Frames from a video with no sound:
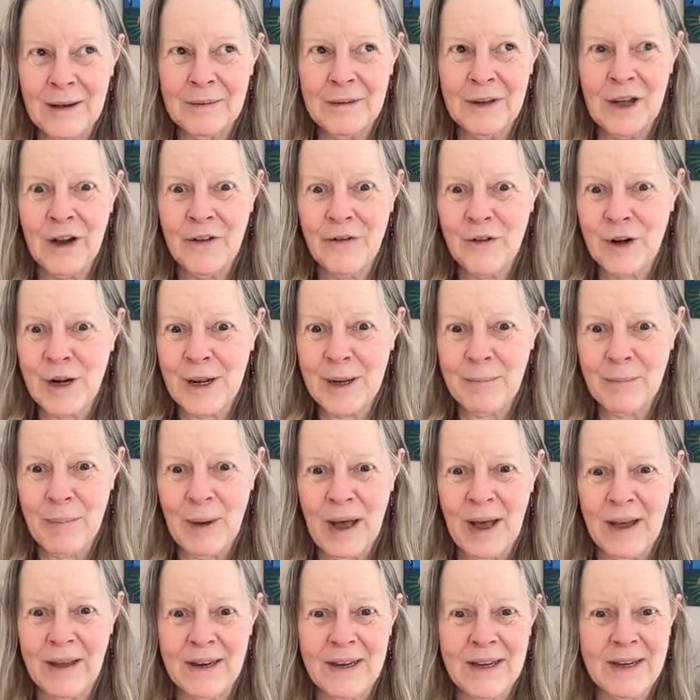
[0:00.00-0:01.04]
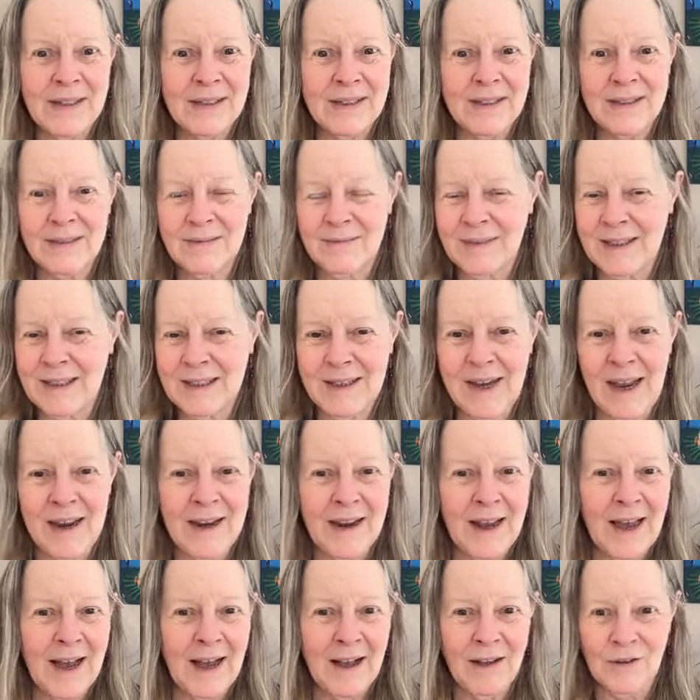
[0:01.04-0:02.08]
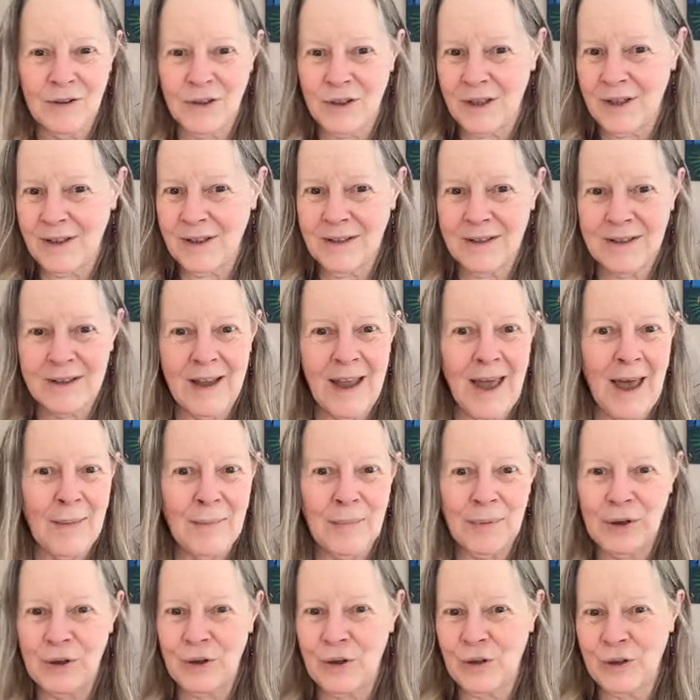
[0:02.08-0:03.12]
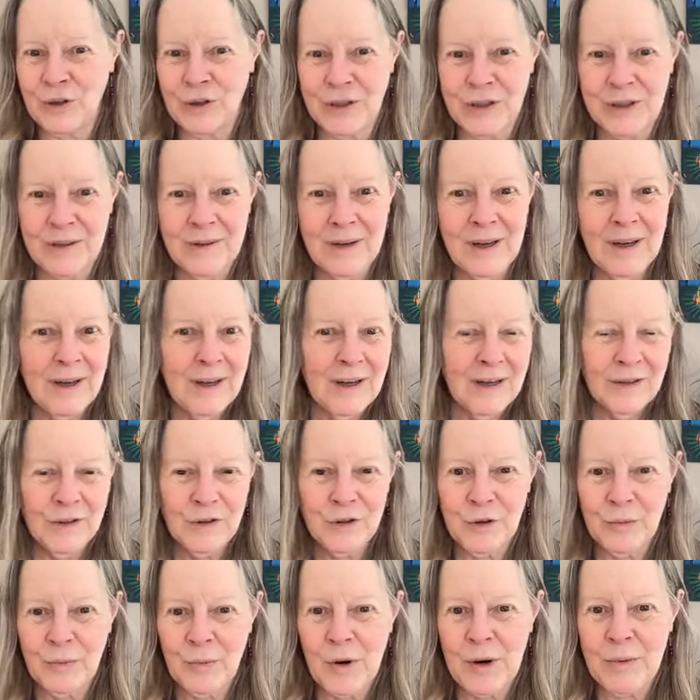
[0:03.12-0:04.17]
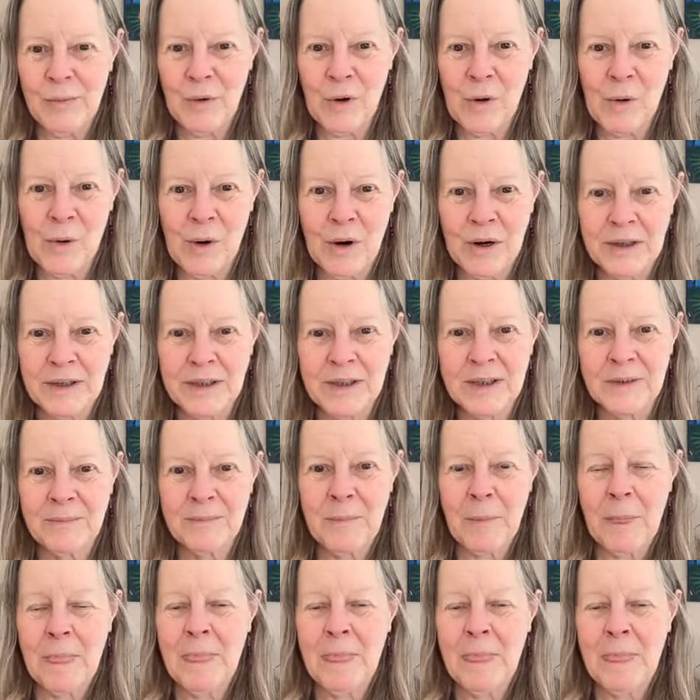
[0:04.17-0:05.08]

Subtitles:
governing bodies, state houses, capitals, Supreme Courts.